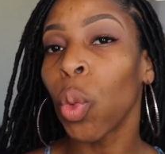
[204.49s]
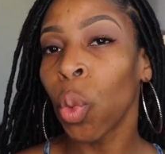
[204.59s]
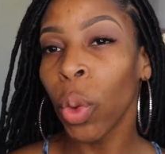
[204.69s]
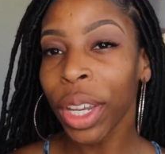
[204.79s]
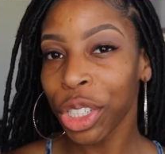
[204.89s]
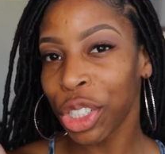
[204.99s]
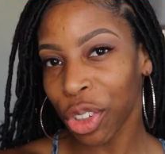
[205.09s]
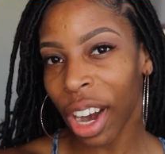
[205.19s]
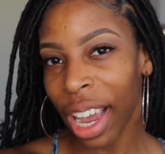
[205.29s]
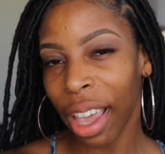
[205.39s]
we
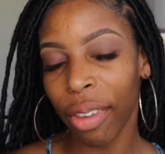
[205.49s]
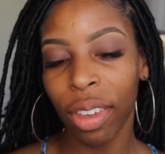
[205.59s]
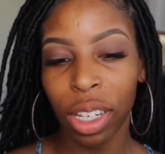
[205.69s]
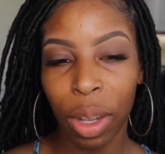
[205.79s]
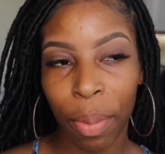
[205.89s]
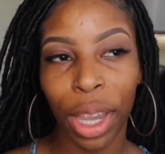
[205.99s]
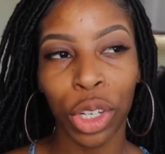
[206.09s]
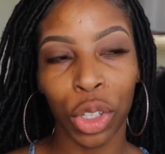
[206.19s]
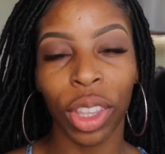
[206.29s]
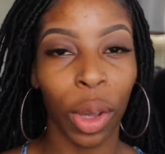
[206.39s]
strive to make
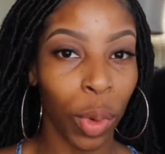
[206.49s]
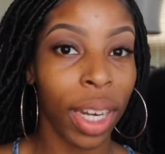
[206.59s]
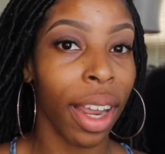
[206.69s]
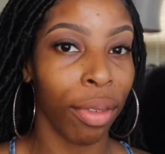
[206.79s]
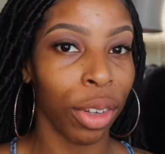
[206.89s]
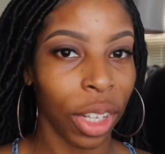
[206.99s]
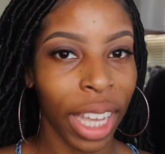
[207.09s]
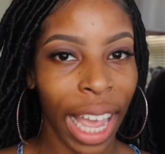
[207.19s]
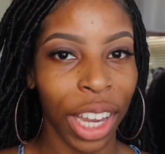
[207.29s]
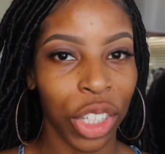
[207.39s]
sure that we never
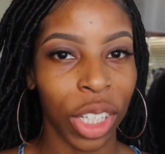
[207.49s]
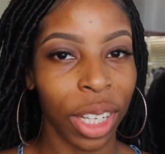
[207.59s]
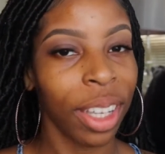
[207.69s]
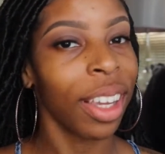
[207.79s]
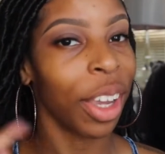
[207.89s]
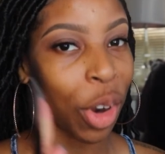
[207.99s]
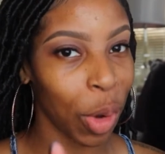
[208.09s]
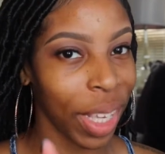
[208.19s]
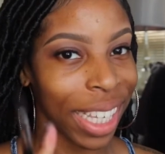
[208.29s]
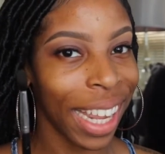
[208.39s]
look ashy and
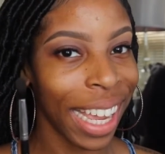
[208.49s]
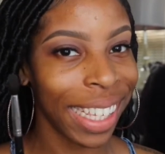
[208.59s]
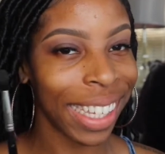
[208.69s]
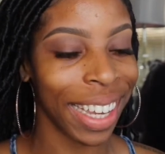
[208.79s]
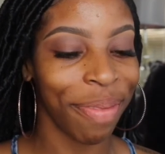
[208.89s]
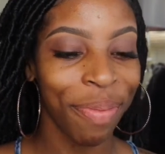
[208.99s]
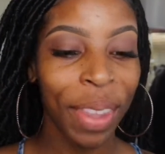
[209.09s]
always classy.